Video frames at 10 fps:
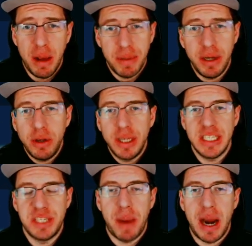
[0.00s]
but you can
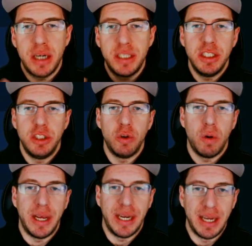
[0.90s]
aspire to
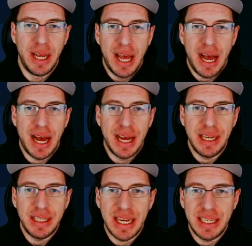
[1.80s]
join
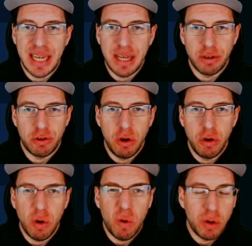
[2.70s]
down the
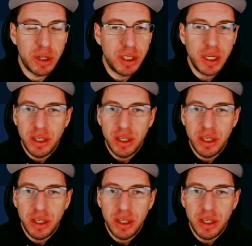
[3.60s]
road, or,